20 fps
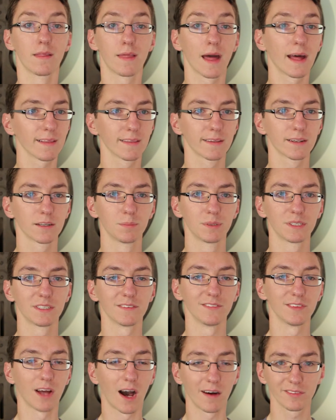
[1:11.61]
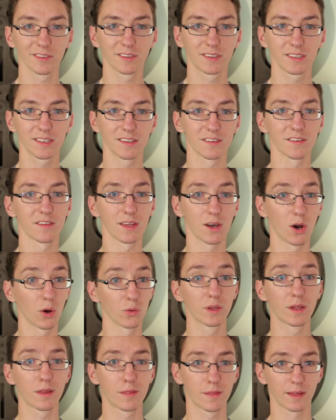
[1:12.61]
That little bit of novelty is the
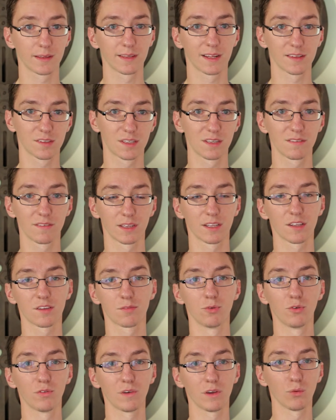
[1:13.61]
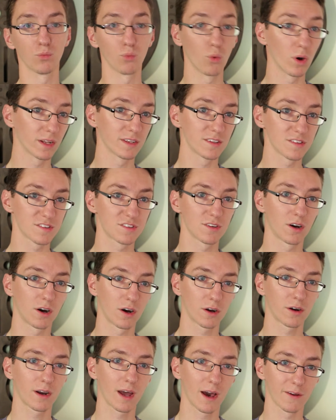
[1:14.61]
only thing that's giving this movie 1
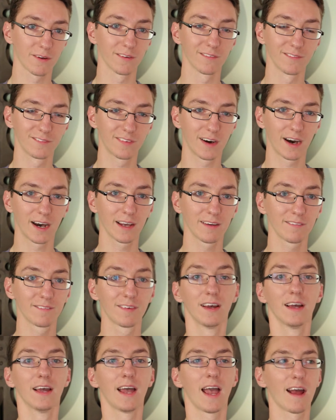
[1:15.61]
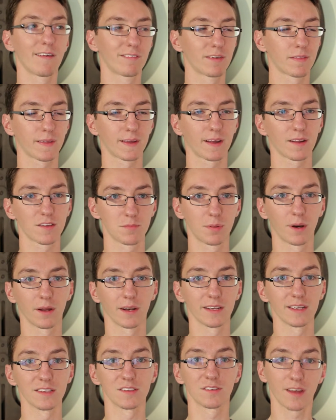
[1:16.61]
star out of 5. Everything else about
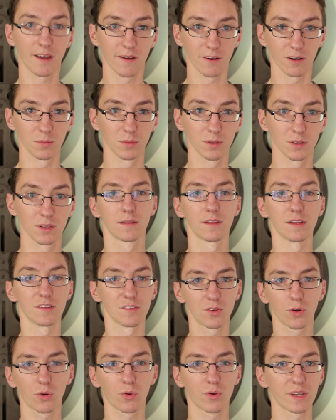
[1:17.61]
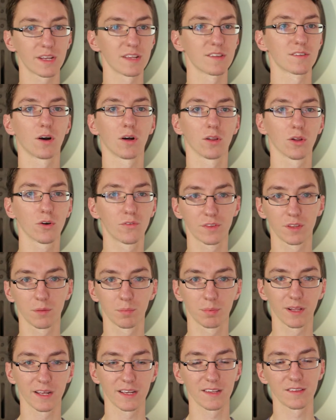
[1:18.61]
it is terrible. The story is all over the
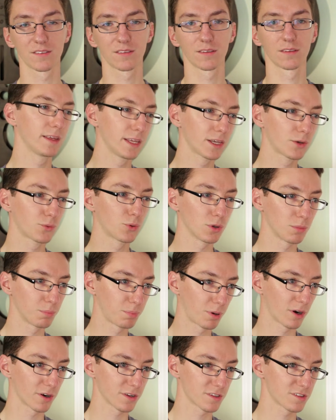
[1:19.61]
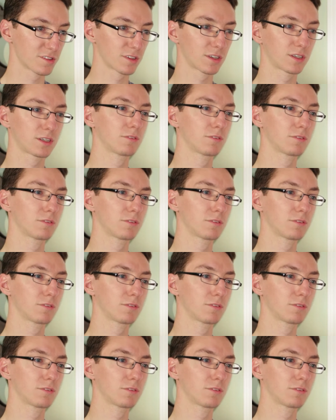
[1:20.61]
place, equal parts